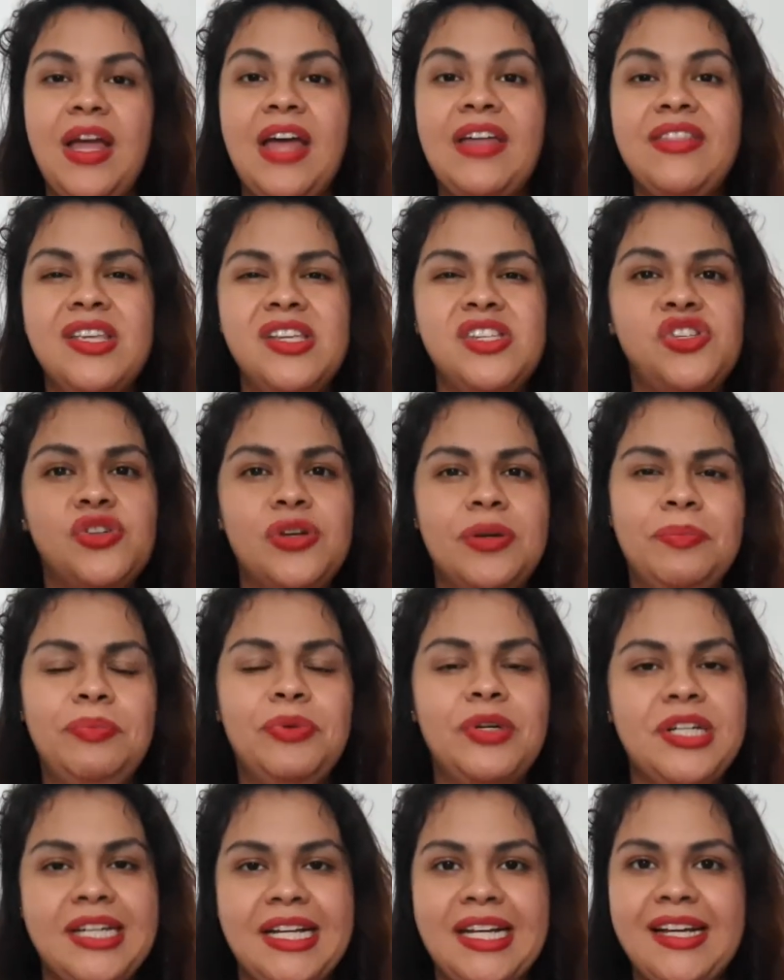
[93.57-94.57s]
And this dream
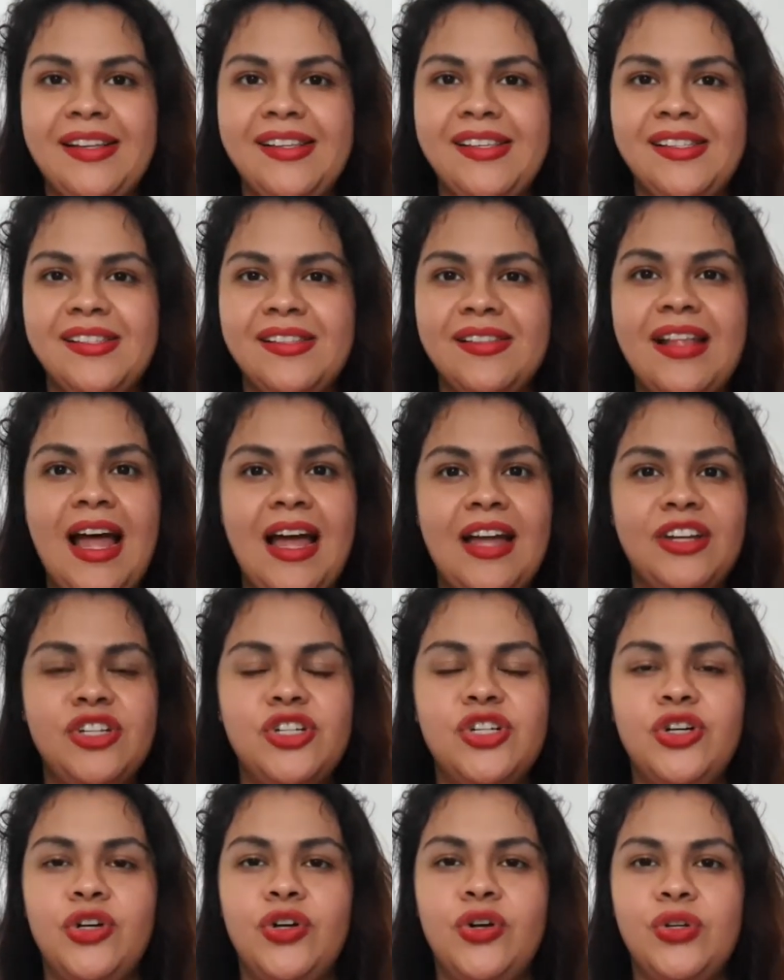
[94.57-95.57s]
predicts
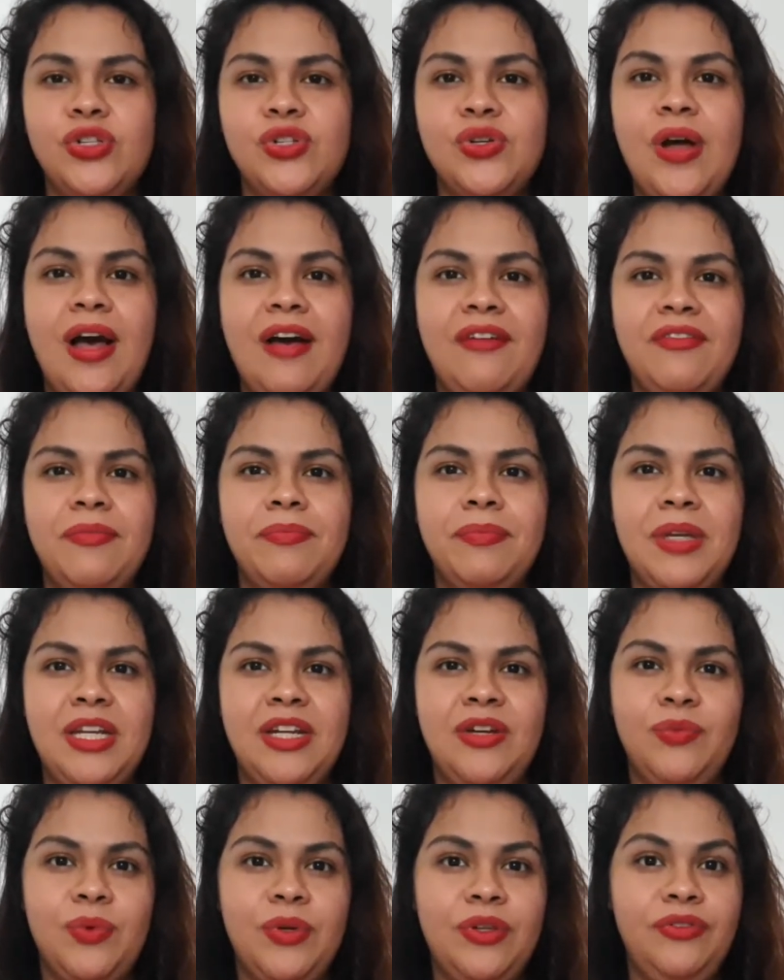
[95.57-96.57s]
that you're going to have a
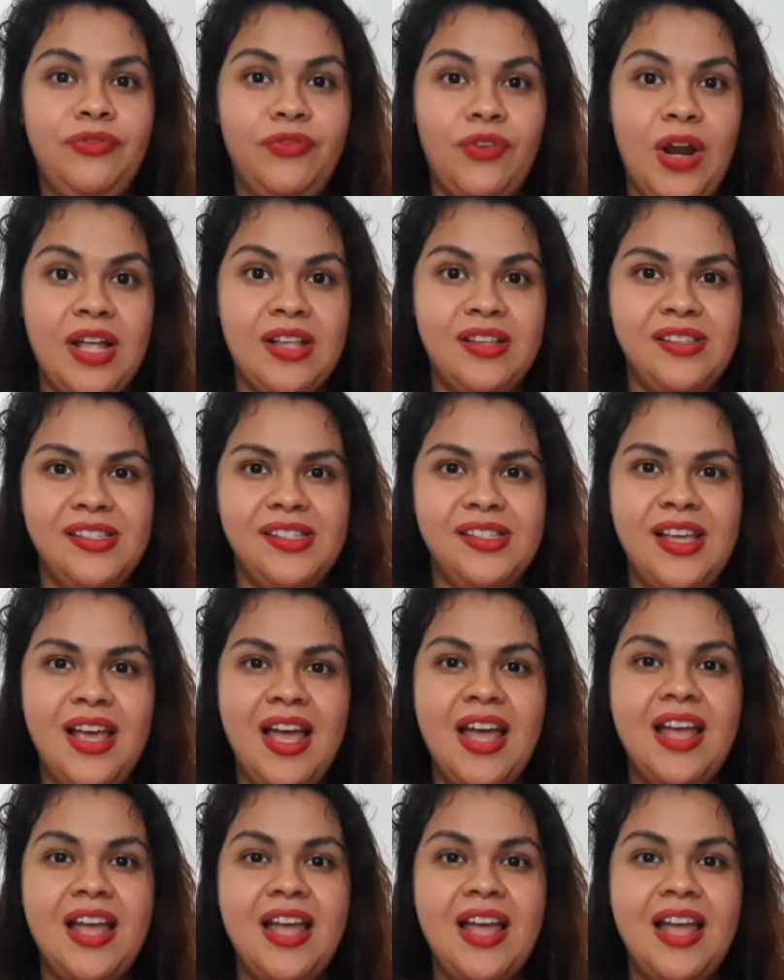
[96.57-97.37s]
meeting with friends.